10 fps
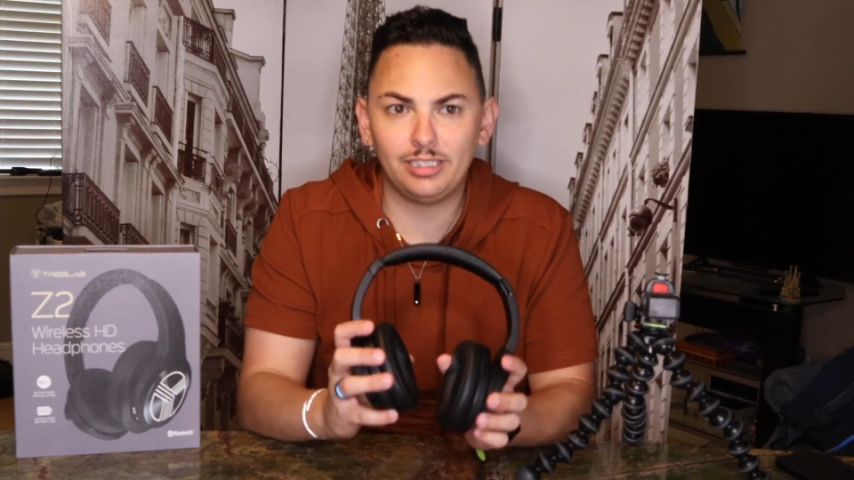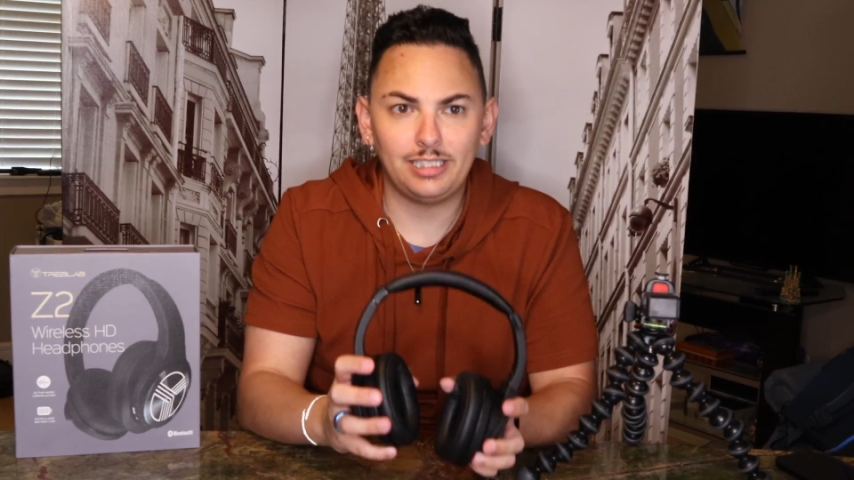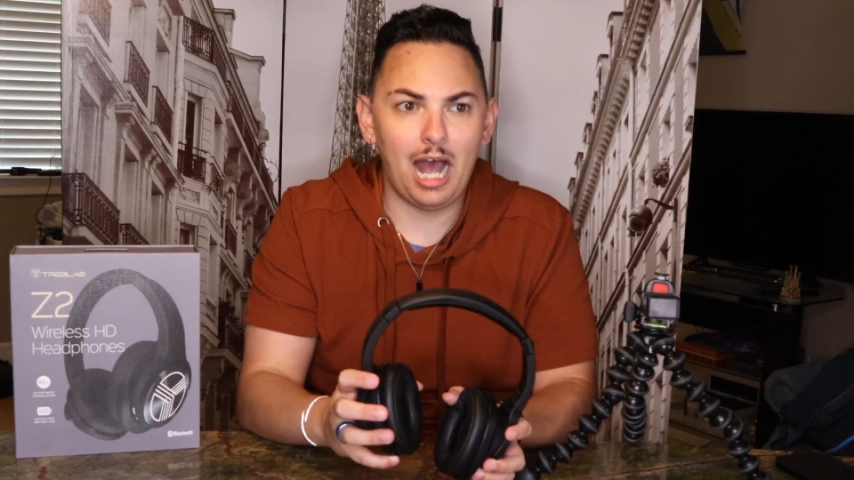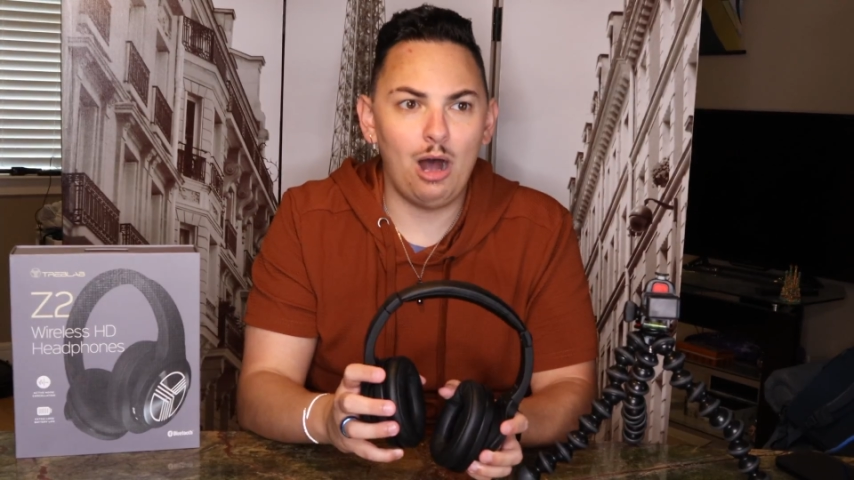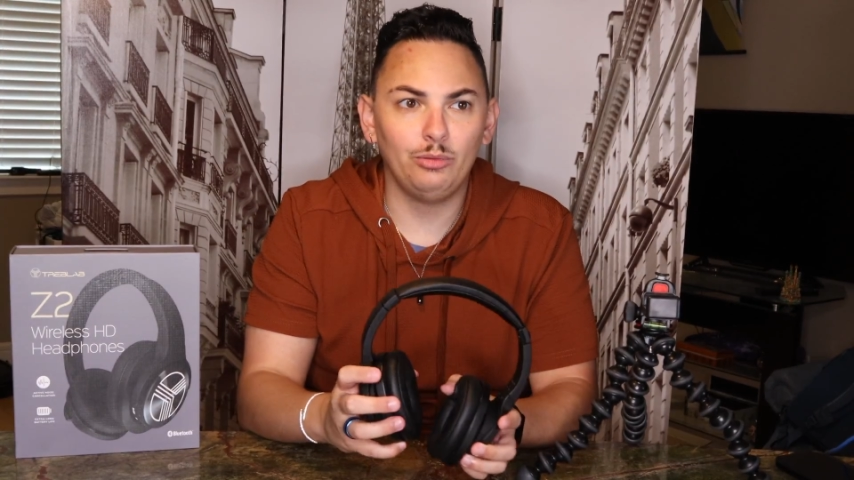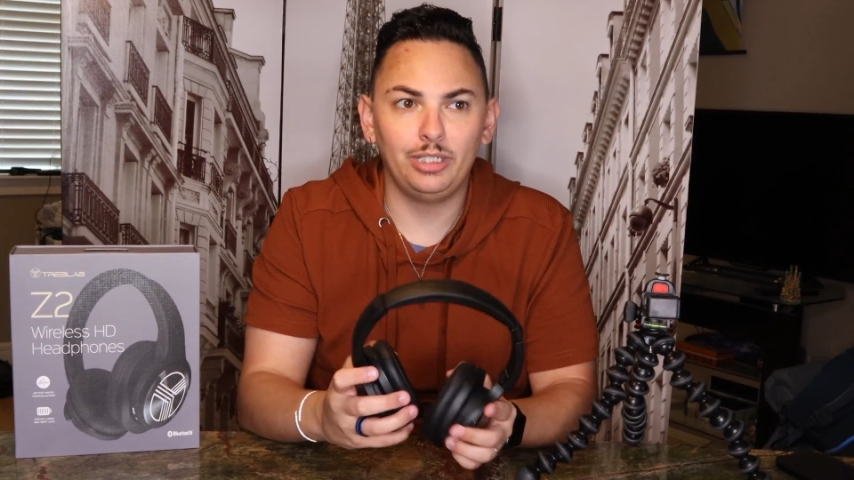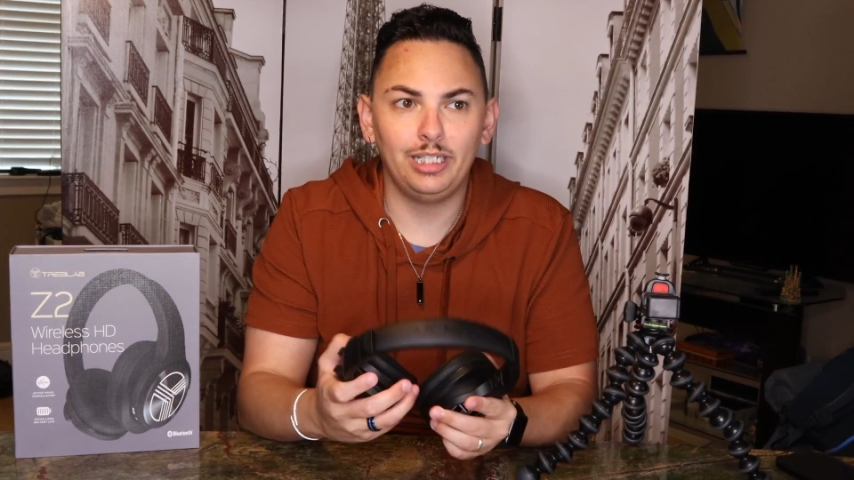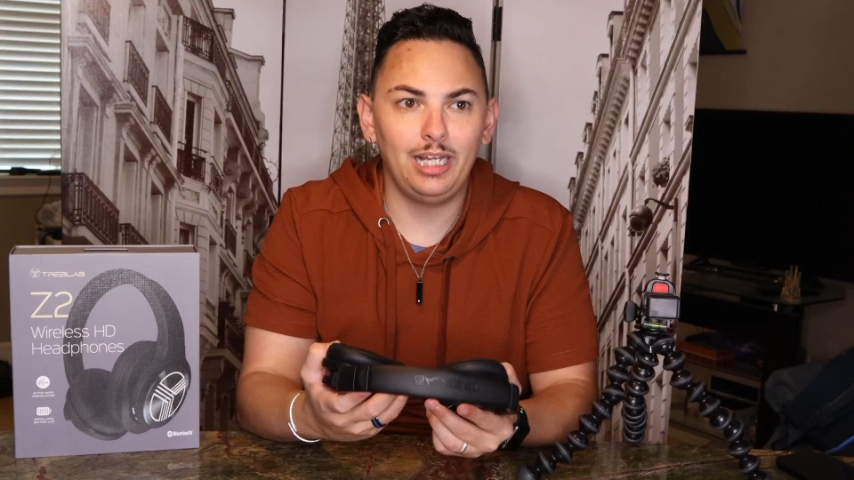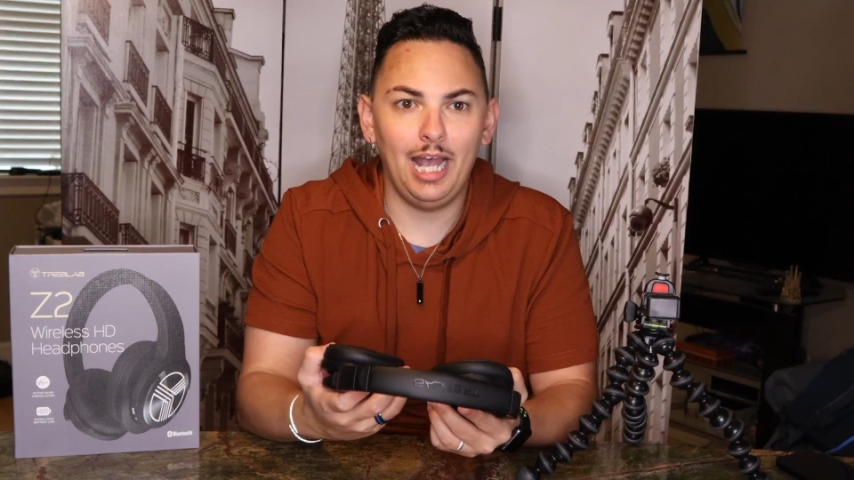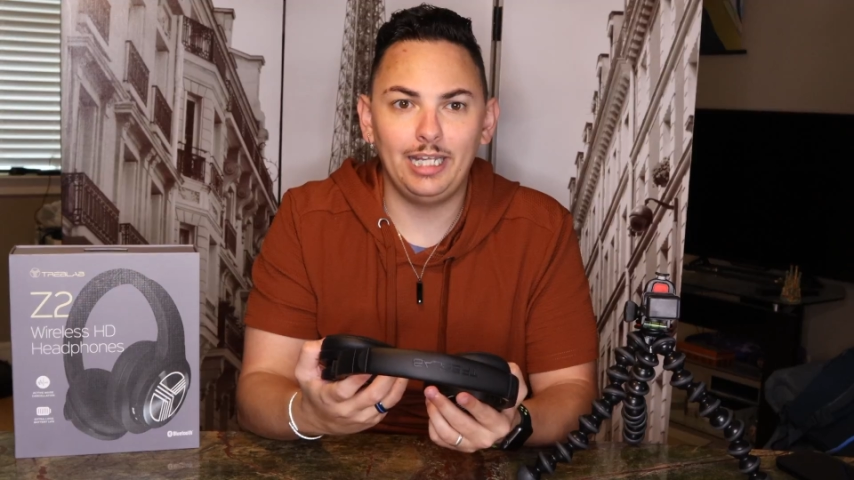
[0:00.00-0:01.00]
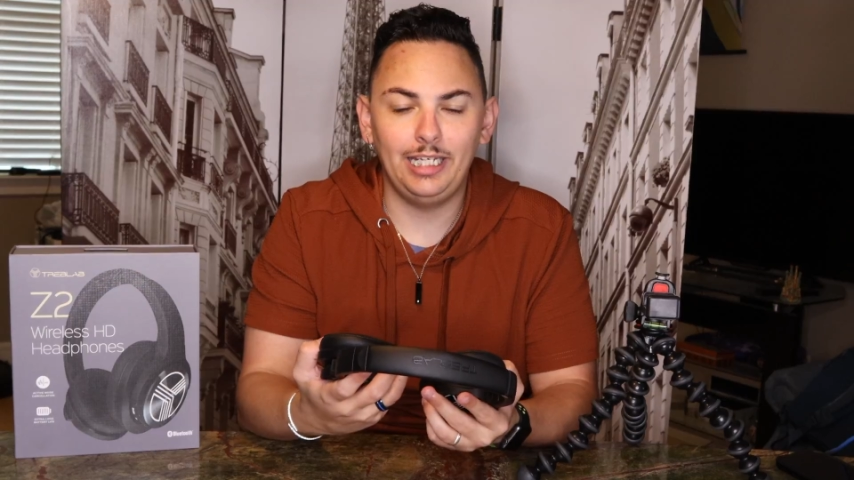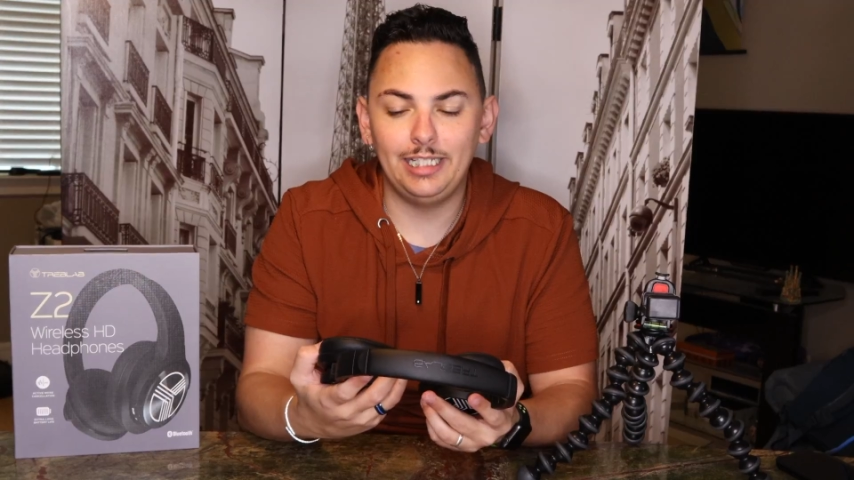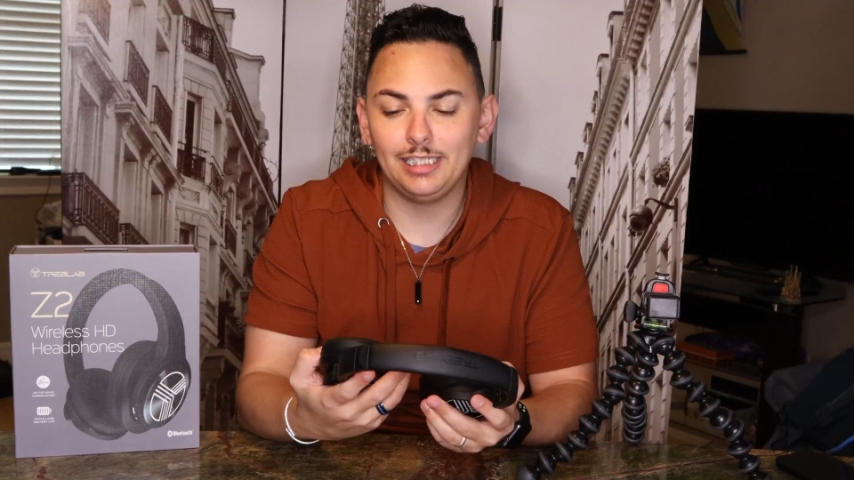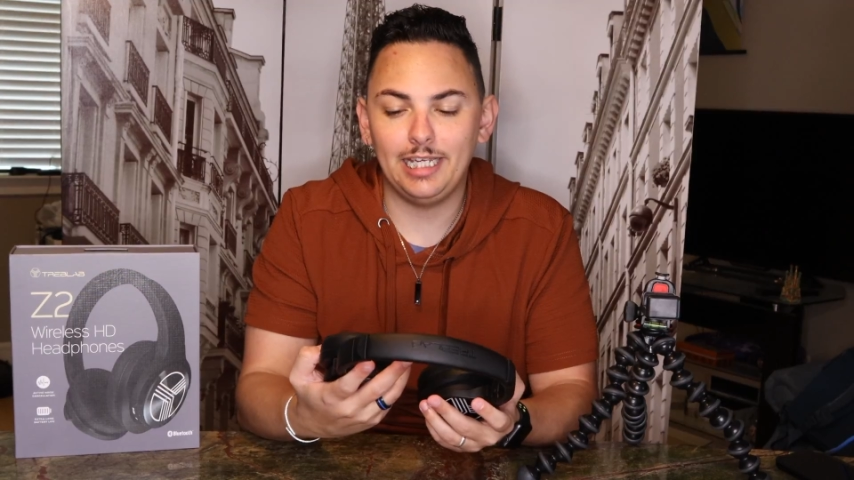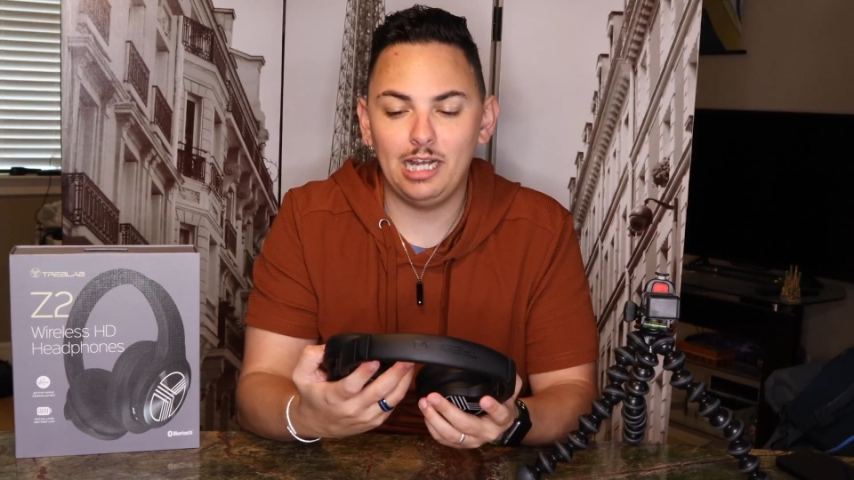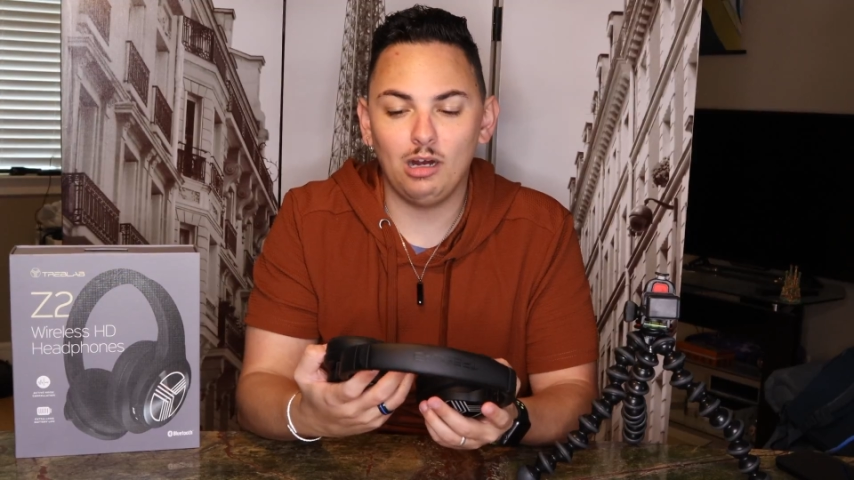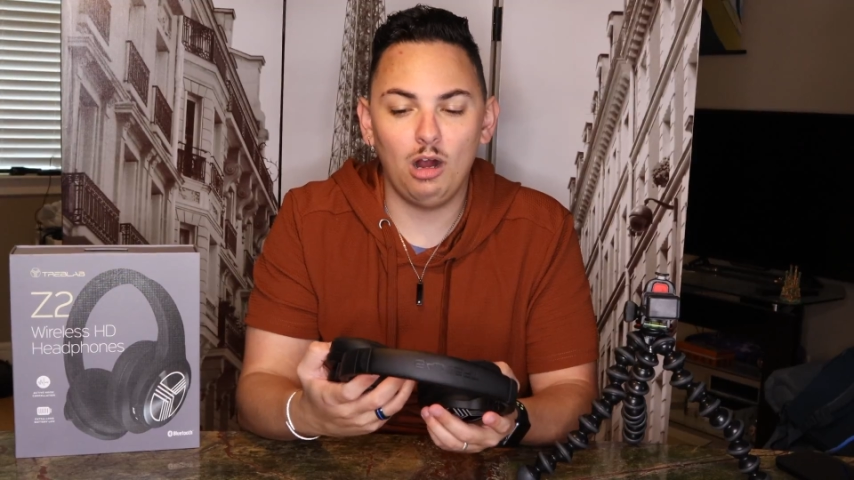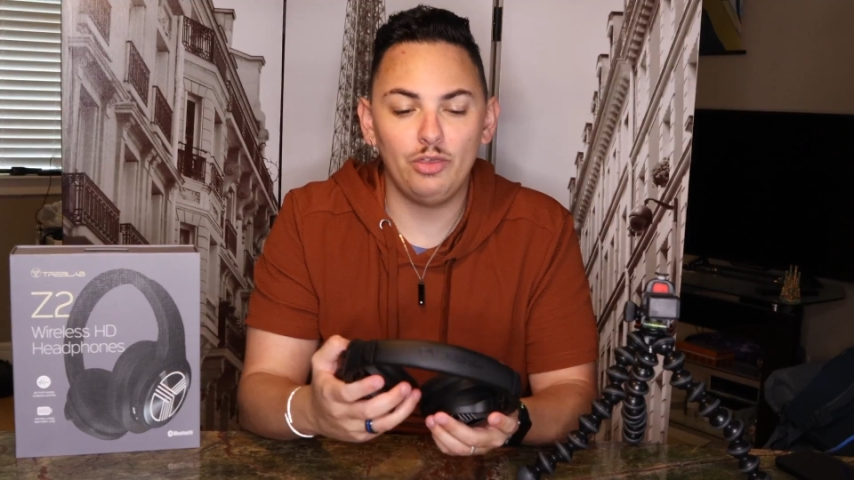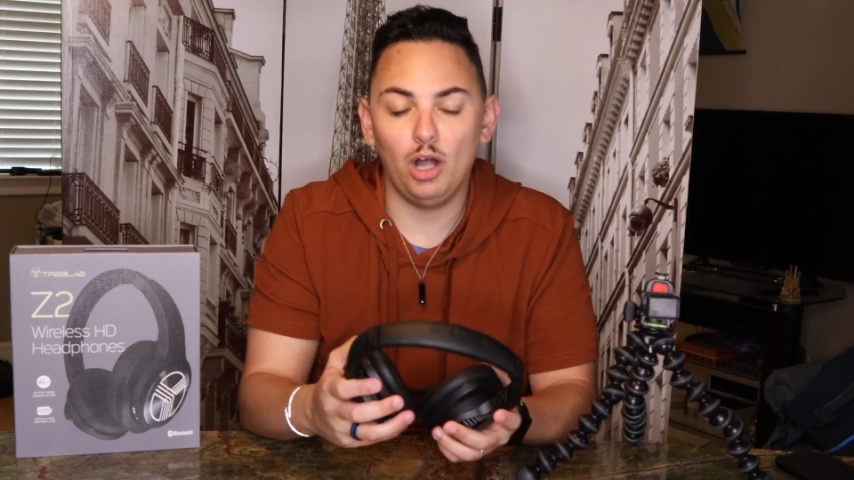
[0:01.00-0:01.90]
sound and easily hear